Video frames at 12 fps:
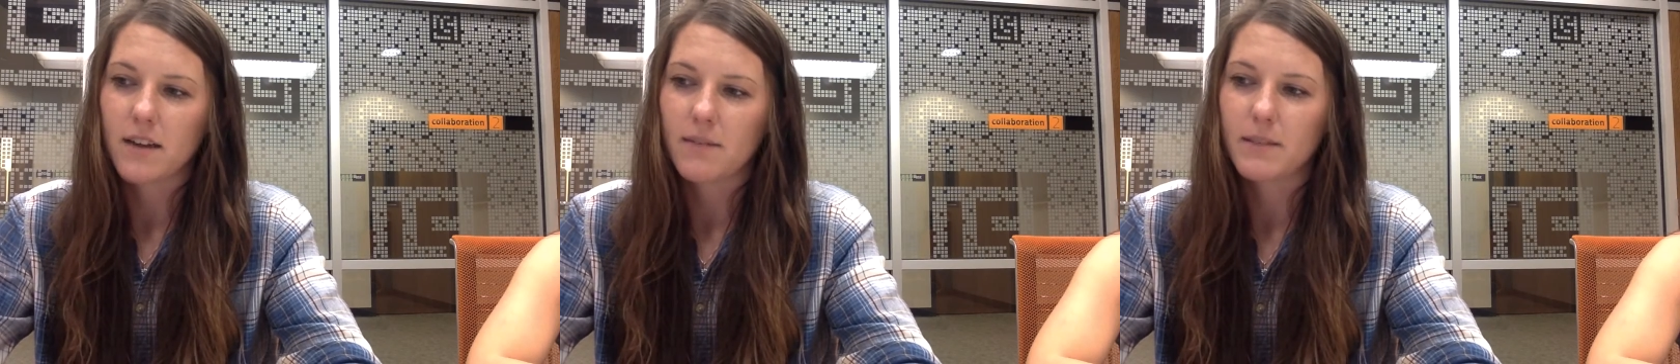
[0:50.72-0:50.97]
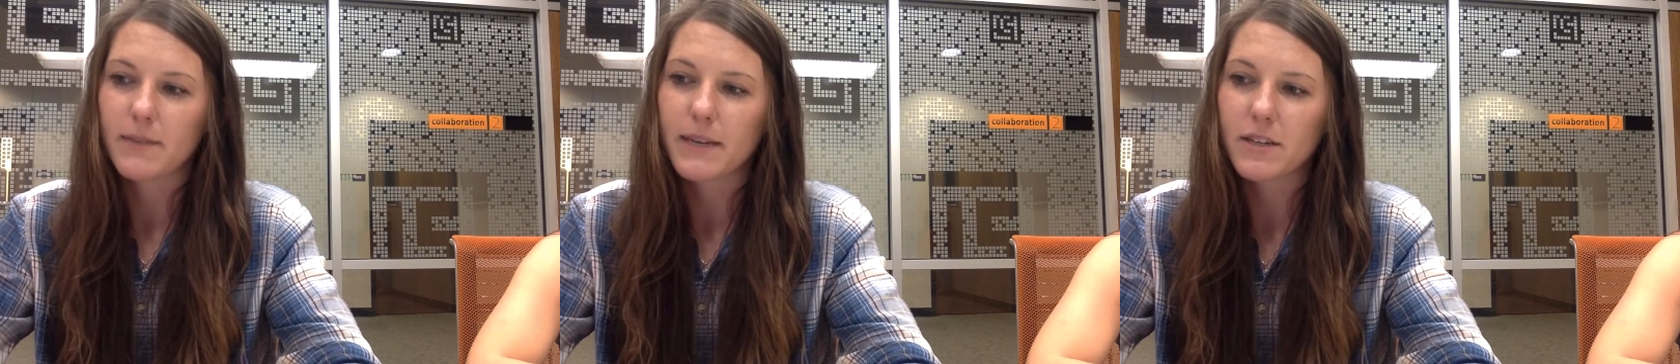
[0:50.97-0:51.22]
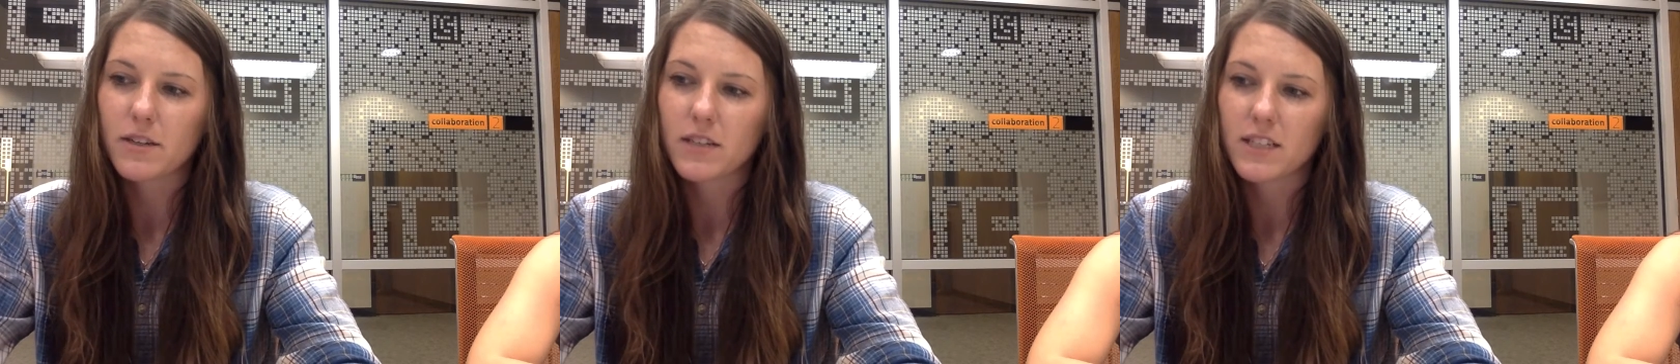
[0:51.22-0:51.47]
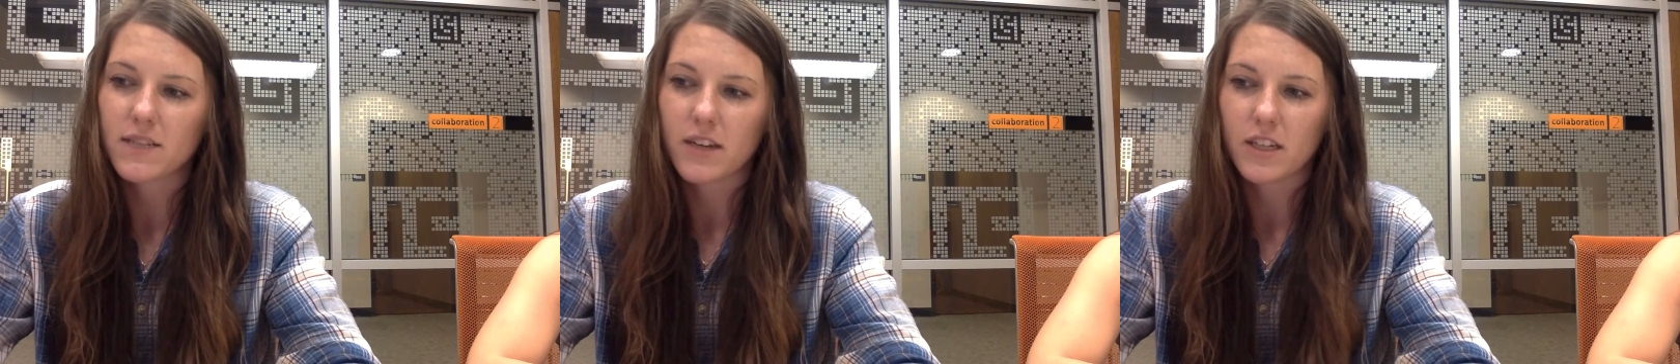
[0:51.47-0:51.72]
spatial
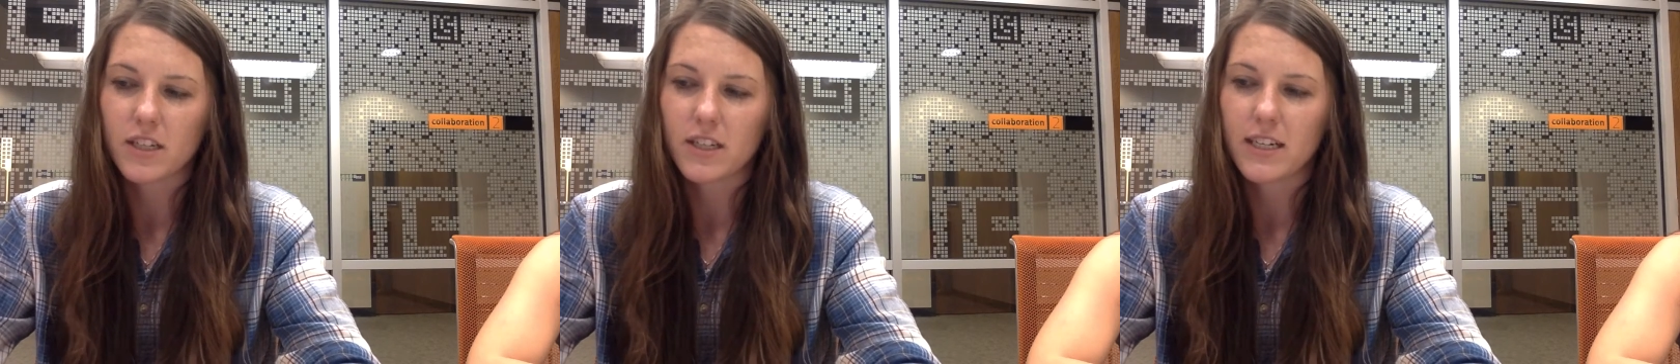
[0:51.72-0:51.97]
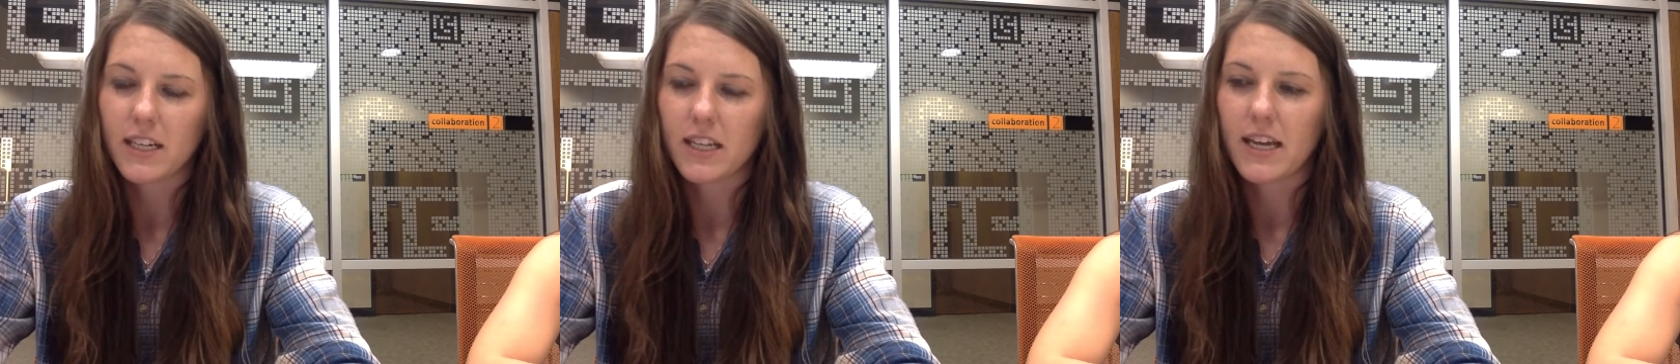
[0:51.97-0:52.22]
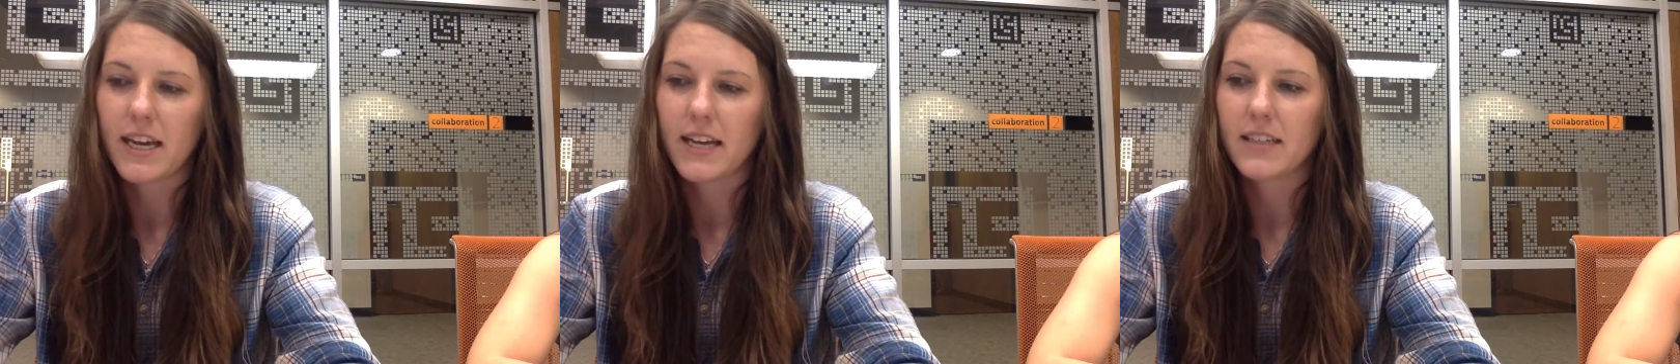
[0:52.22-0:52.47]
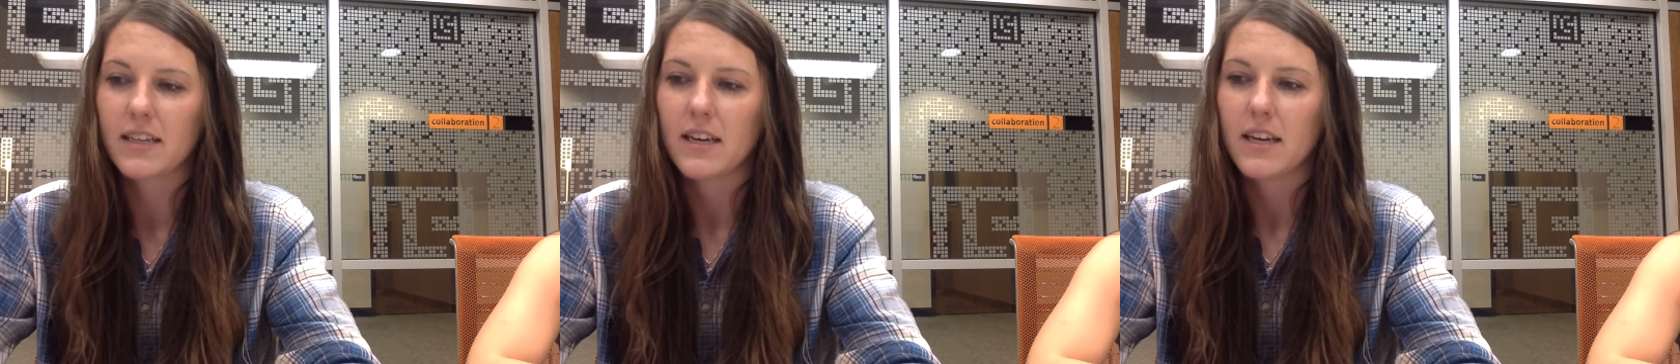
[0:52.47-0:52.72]
dysfunction and
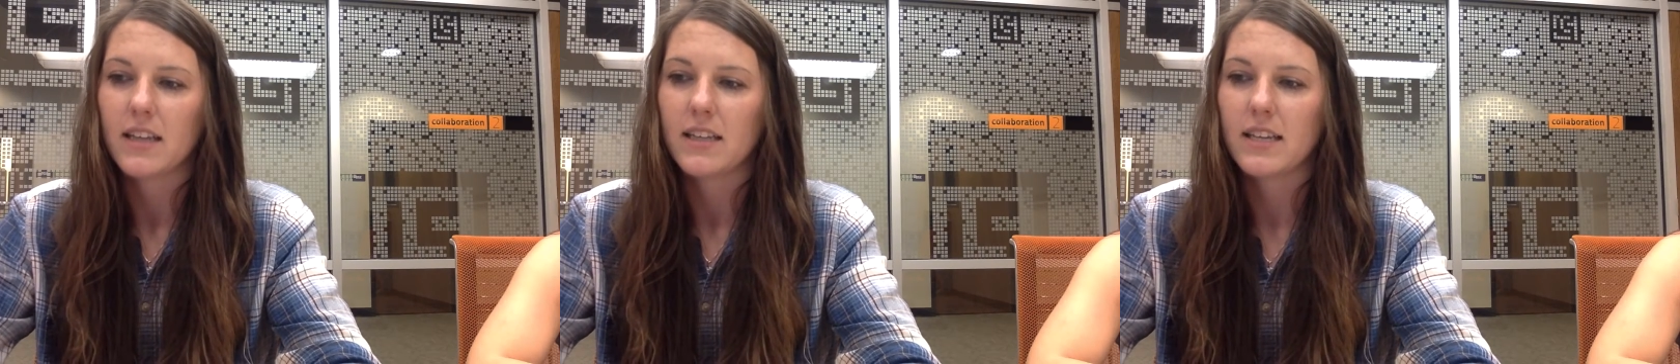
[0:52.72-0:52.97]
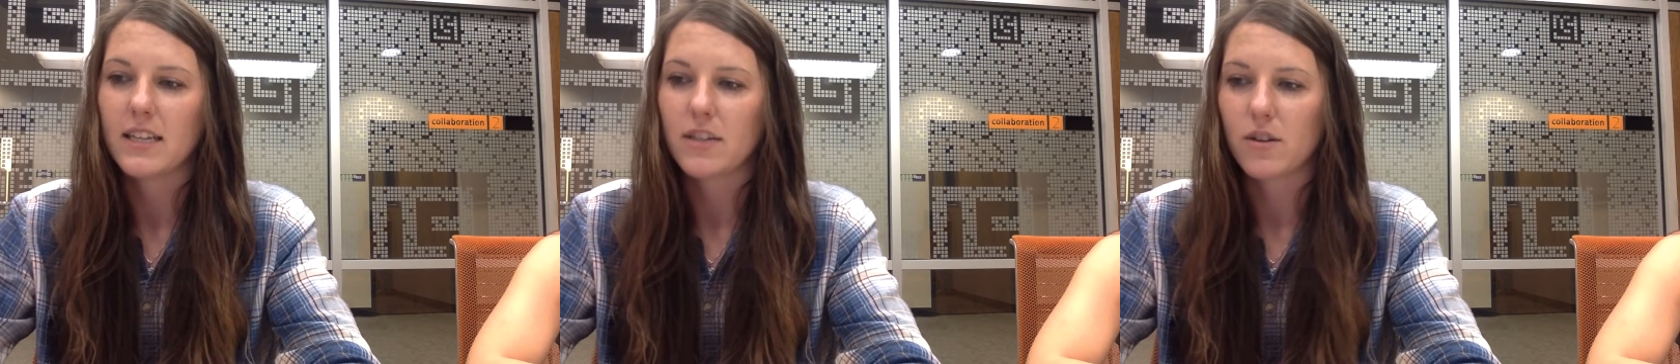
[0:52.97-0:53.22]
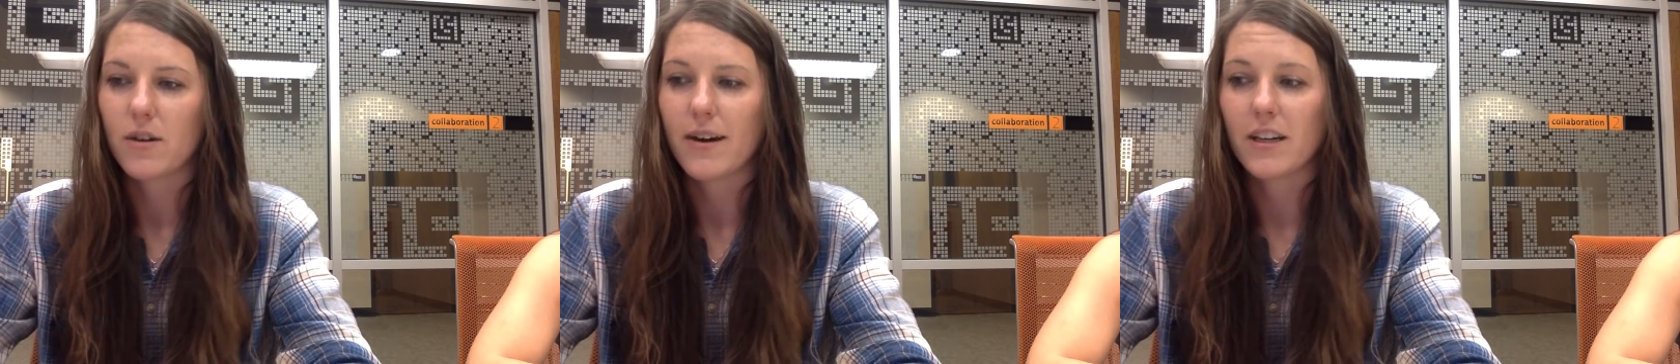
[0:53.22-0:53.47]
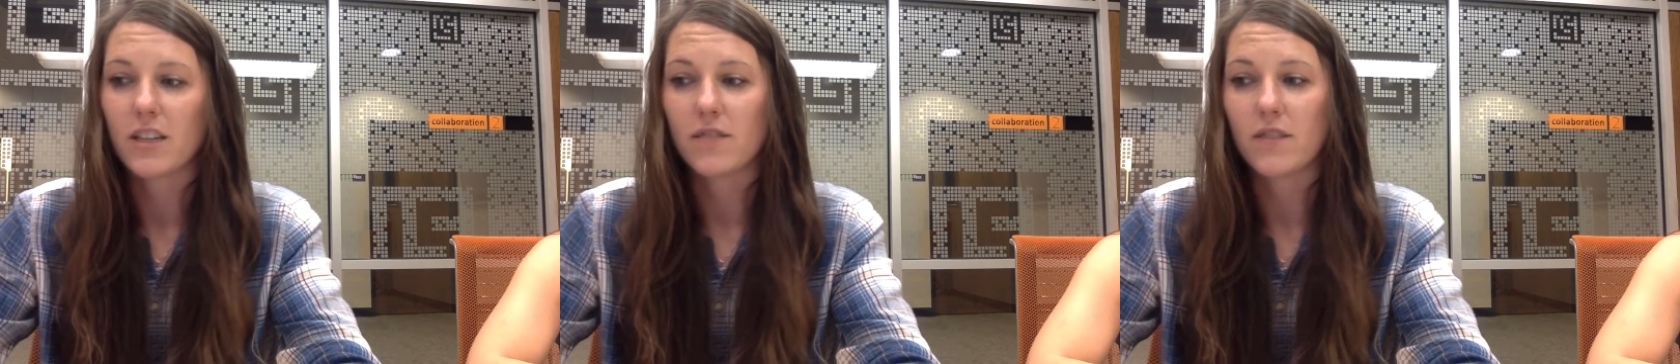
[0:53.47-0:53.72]
neglect. The test
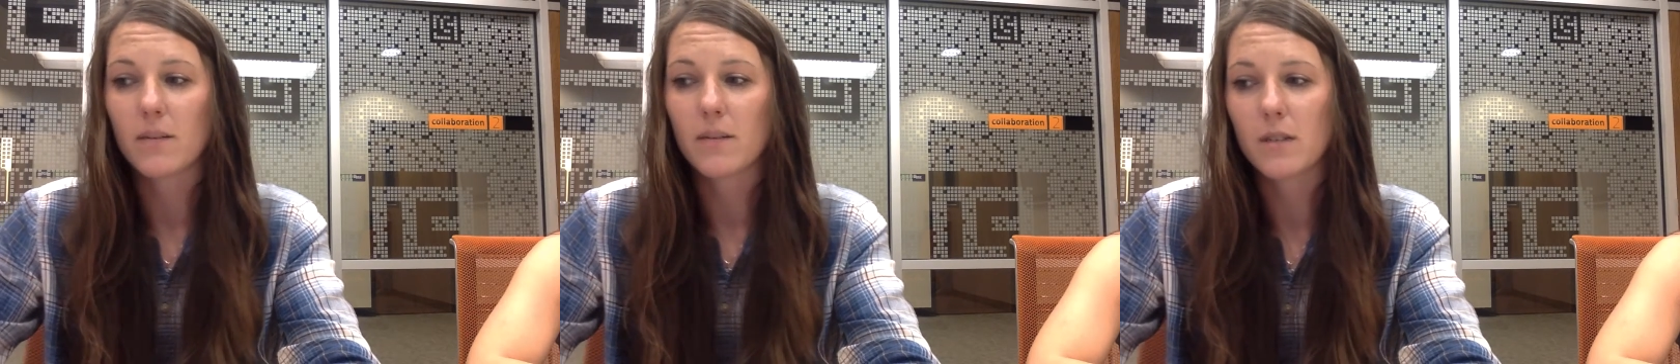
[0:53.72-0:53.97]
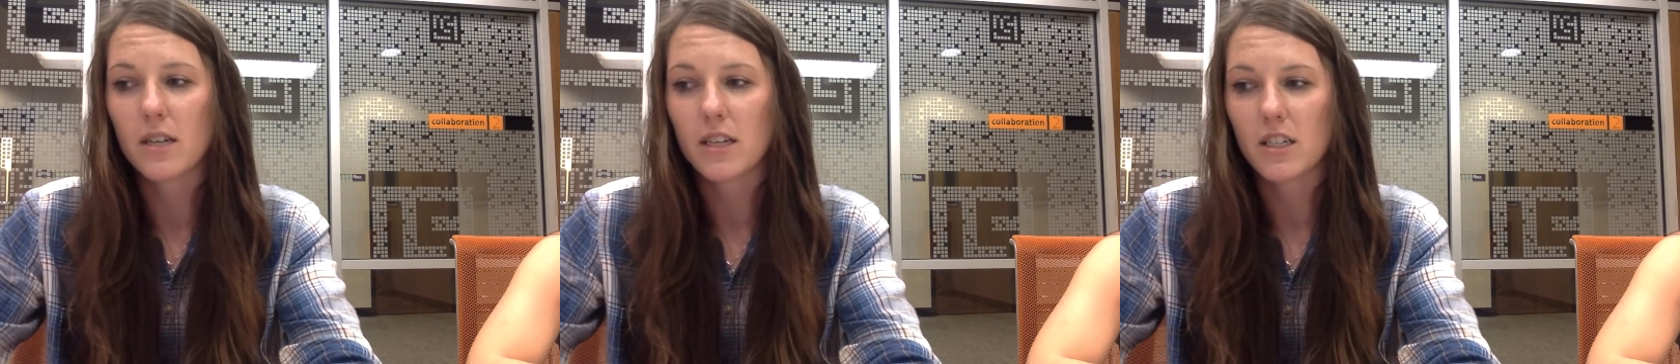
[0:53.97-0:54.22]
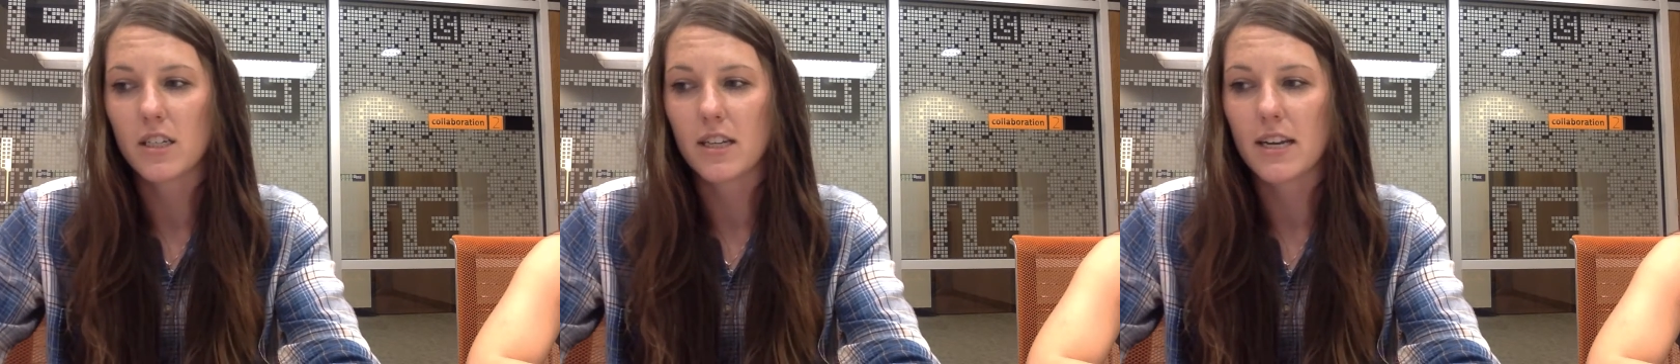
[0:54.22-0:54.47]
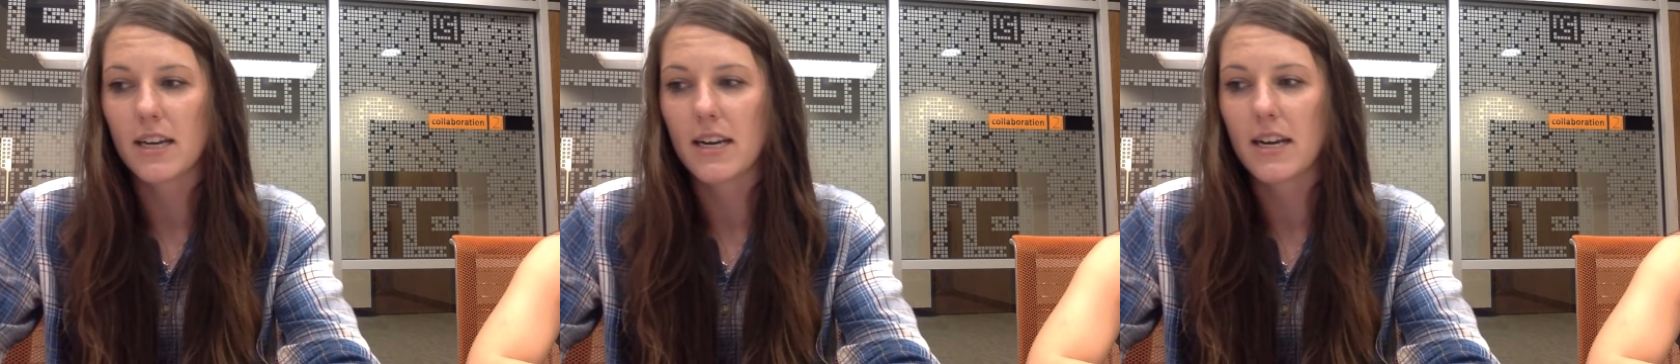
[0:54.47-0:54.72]
requires verbal
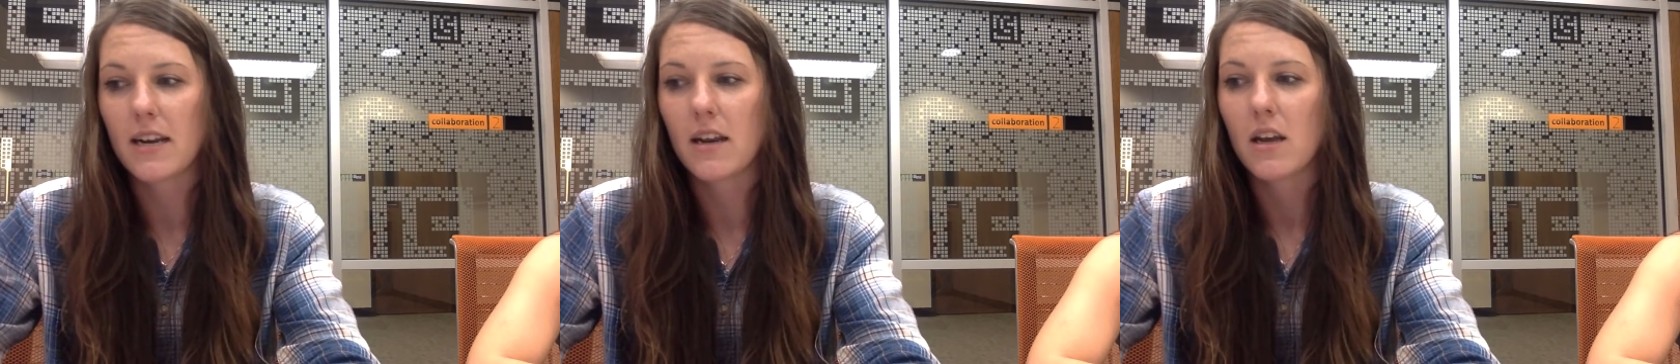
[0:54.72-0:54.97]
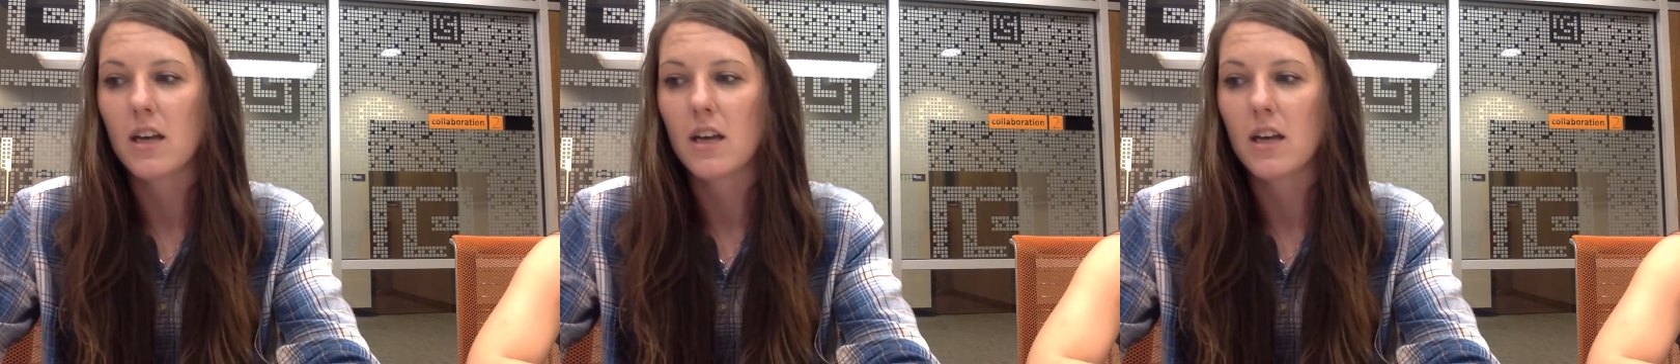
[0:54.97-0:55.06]
understanding,